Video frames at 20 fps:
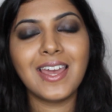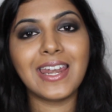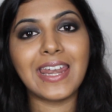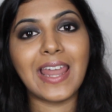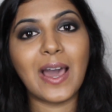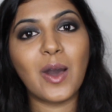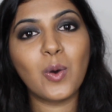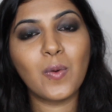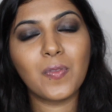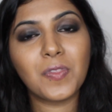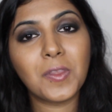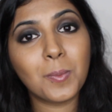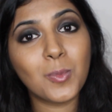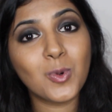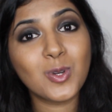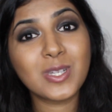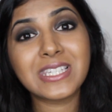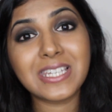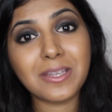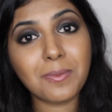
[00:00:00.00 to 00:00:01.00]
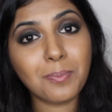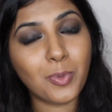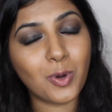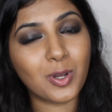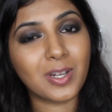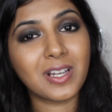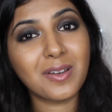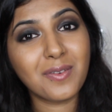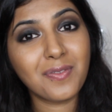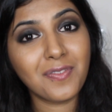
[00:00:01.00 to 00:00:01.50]
Now, the most
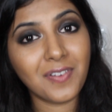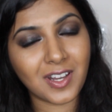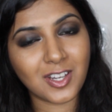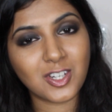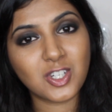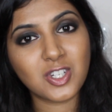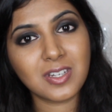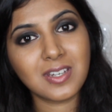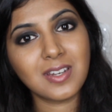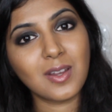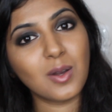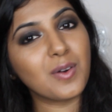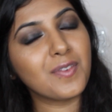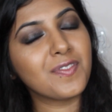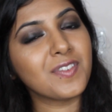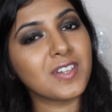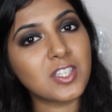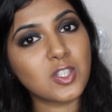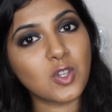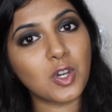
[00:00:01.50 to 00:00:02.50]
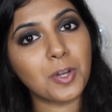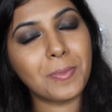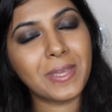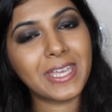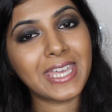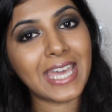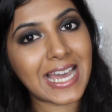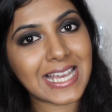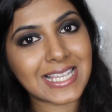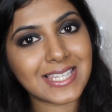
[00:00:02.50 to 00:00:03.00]
important function of
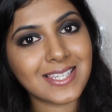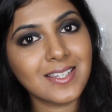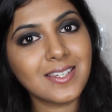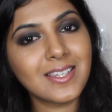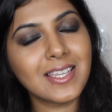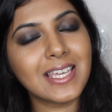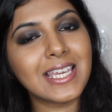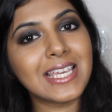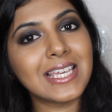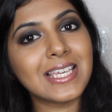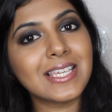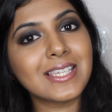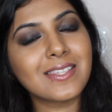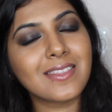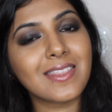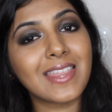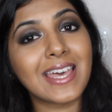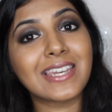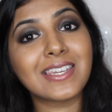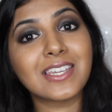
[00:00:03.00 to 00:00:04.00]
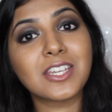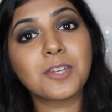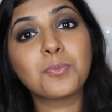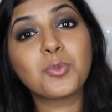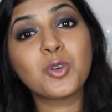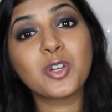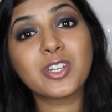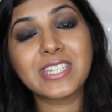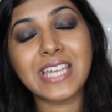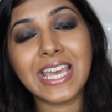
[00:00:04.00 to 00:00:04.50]
ascorbic acid is that it
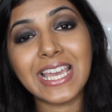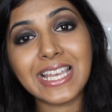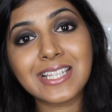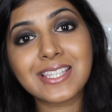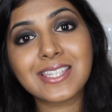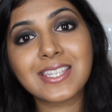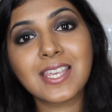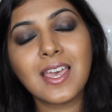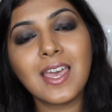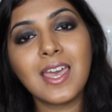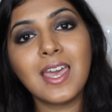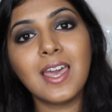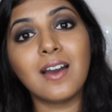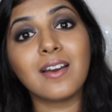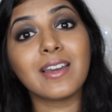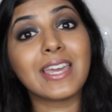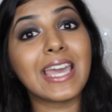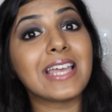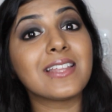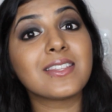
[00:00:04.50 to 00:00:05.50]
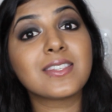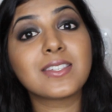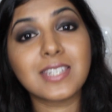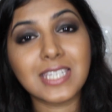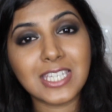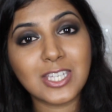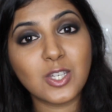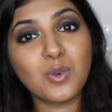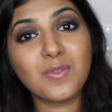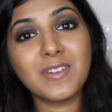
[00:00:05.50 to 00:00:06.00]
protects against
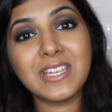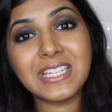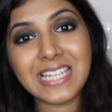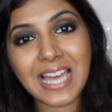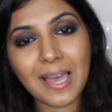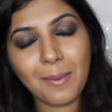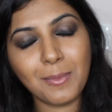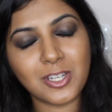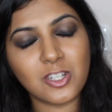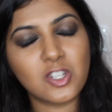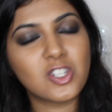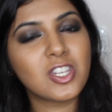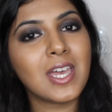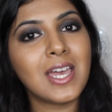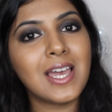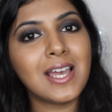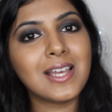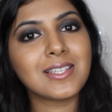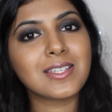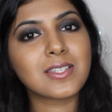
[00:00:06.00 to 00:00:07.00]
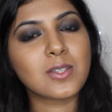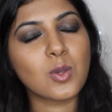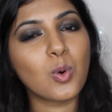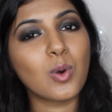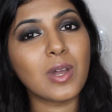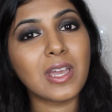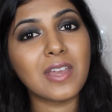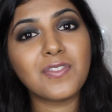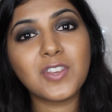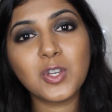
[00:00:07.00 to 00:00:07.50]
UV damage.
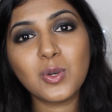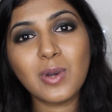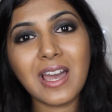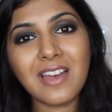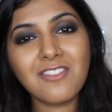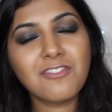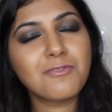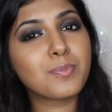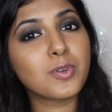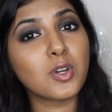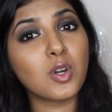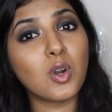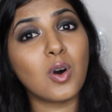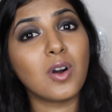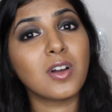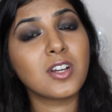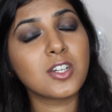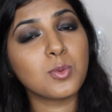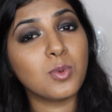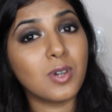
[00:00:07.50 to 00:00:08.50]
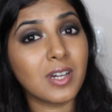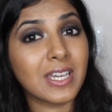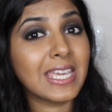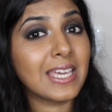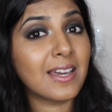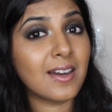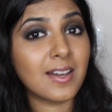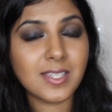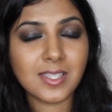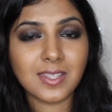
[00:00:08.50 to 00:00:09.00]
So if you have prolonged
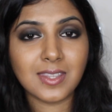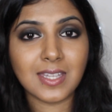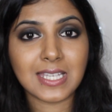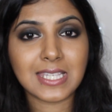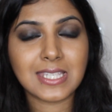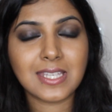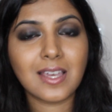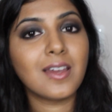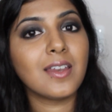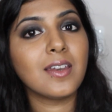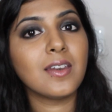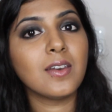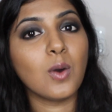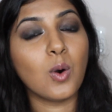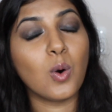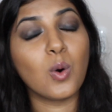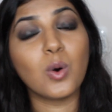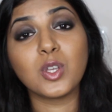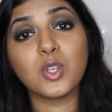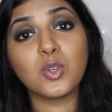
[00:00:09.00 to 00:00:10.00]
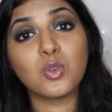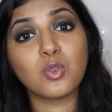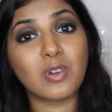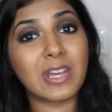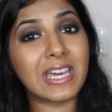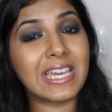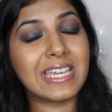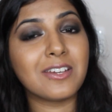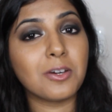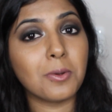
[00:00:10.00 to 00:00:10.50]
working hours in the sun, or you
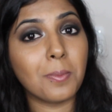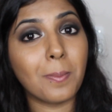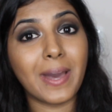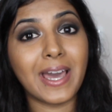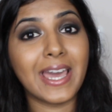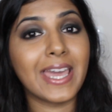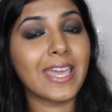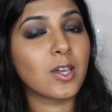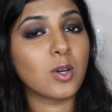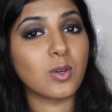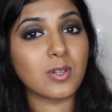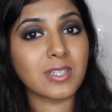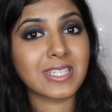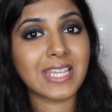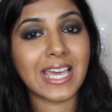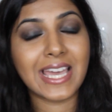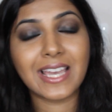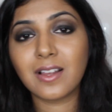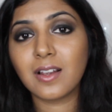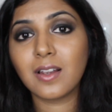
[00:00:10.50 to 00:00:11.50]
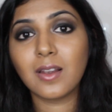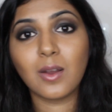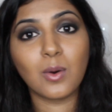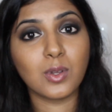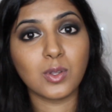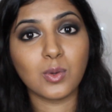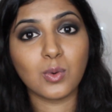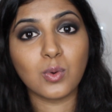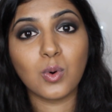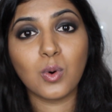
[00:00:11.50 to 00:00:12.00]
ride a bike or cycle,
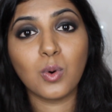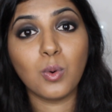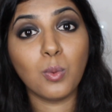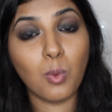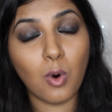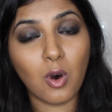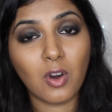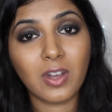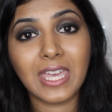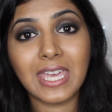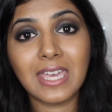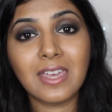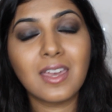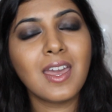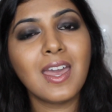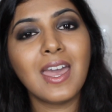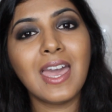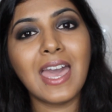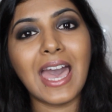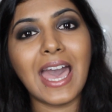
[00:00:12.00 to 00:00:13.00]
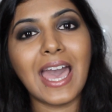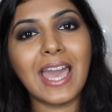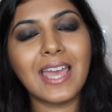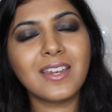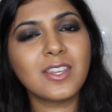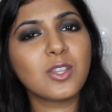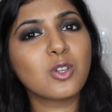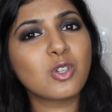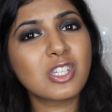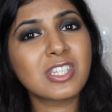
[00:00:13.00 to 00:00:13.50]
or you go walking
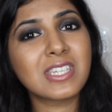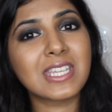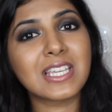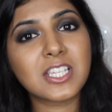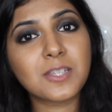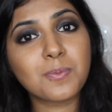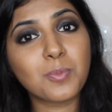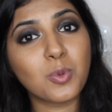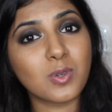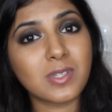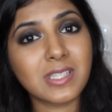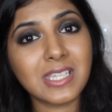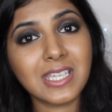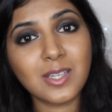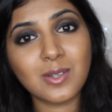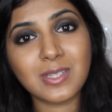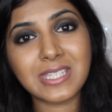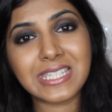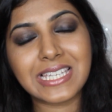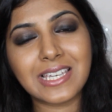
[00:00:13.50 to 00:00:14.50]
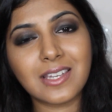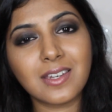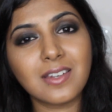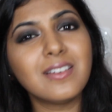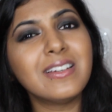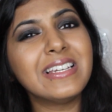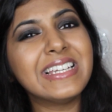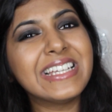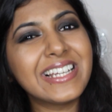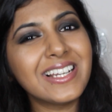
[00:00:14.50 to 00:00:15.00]
and you're just exposing your skin
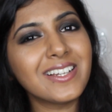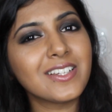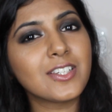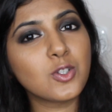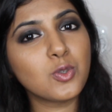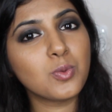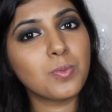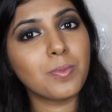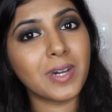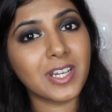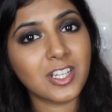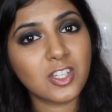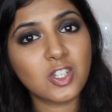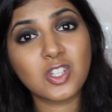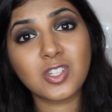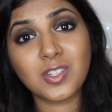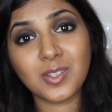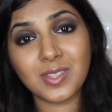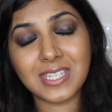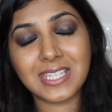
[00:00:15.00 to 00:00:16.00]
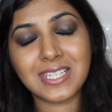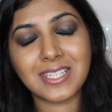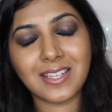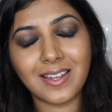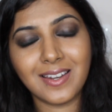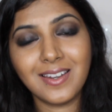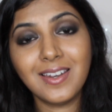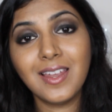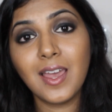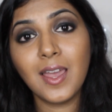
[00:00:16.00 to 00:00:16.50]
a little too much to the
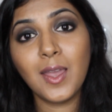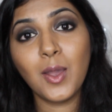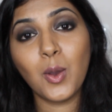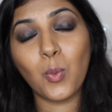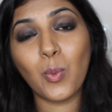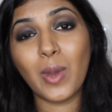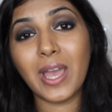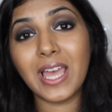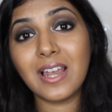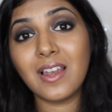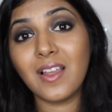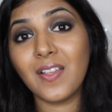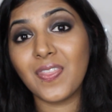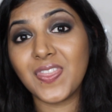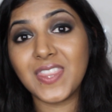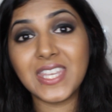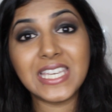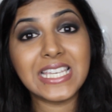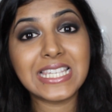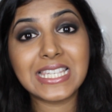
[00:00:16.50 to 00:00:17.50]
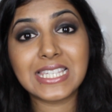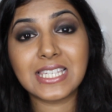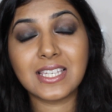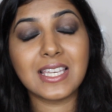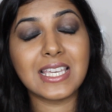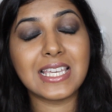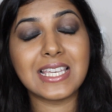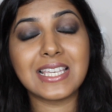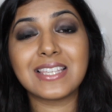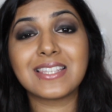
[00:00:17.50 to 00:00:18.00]
sun, well,
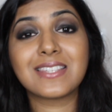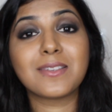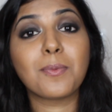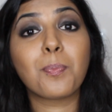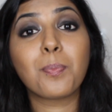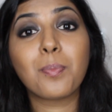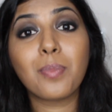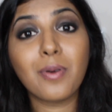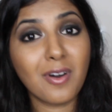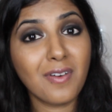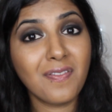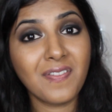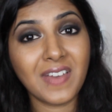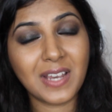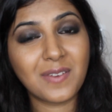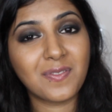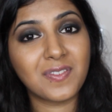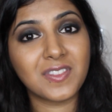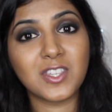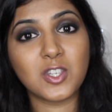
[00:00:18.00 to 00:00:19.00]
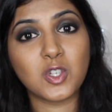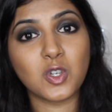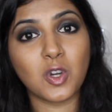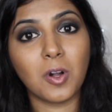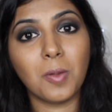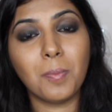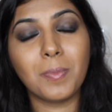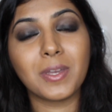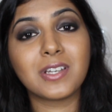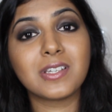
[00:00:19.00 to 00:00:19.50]
this is perfect for the
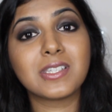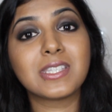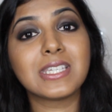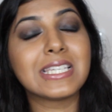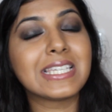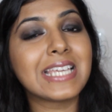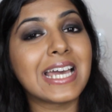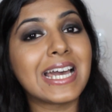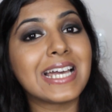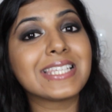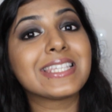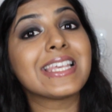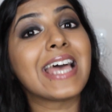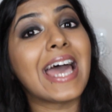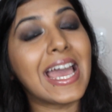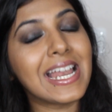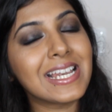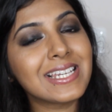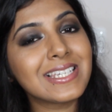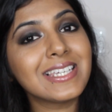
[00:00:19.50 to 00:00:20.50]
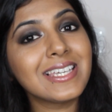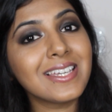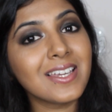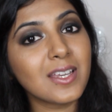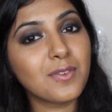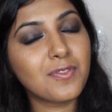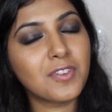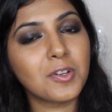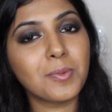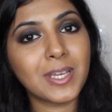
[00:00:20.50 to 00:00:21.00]
job because it has
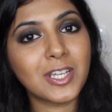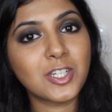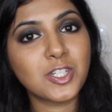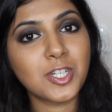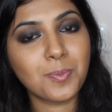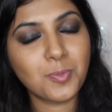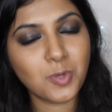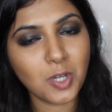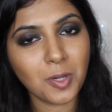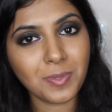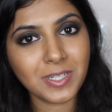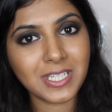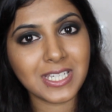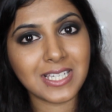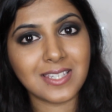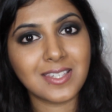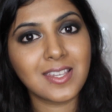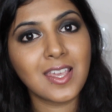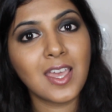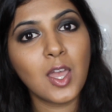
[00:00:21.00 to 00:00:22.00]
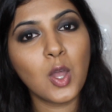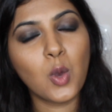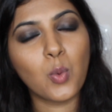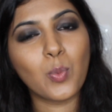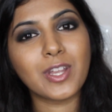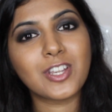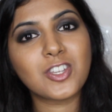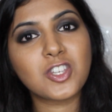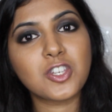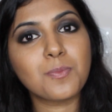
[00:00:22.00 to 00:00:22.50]
anti-inflammatory properties
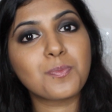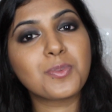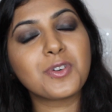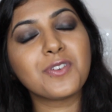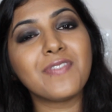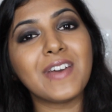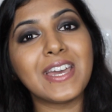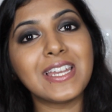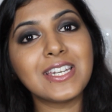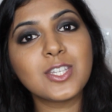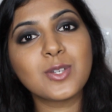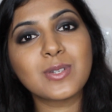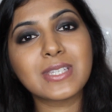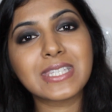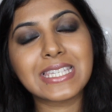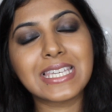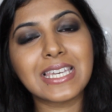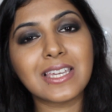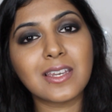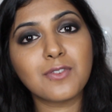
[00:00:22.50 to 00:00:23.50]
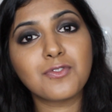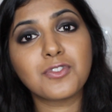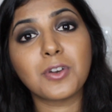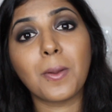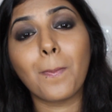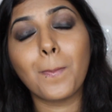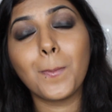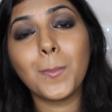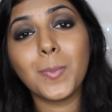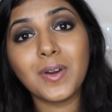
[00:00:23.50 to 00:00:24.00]
which prevent your skin
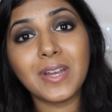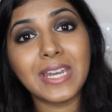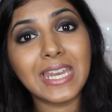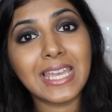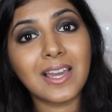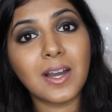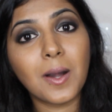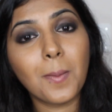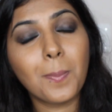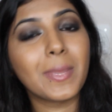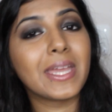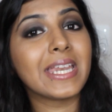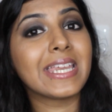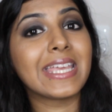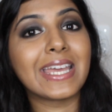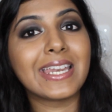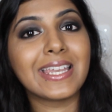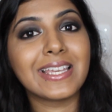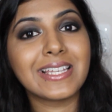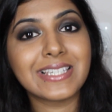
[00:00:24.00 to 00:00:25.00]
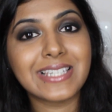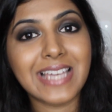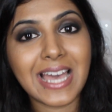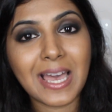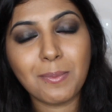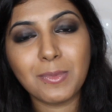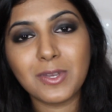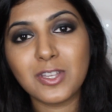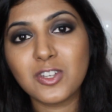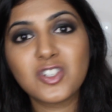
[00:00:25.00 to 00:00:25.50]
from burning up and getting
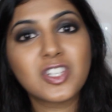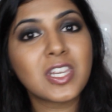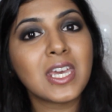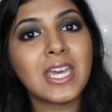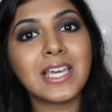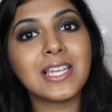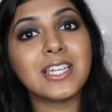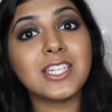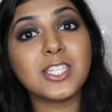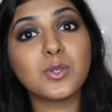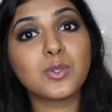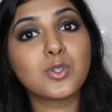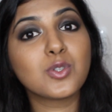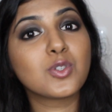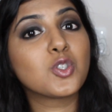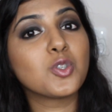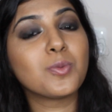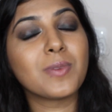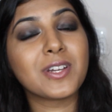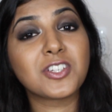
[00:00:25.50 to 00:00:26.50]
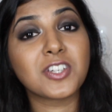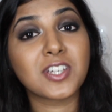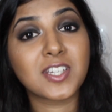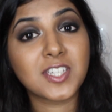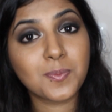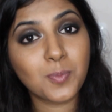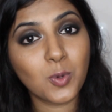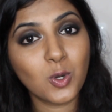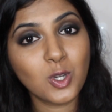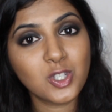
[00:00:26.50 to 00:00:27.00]
damaged due to too much
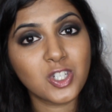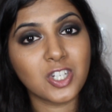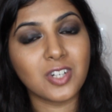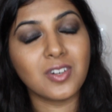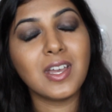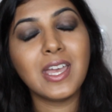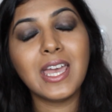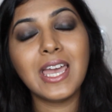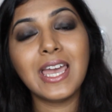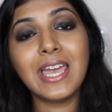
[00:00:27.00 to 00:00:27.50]
exposure.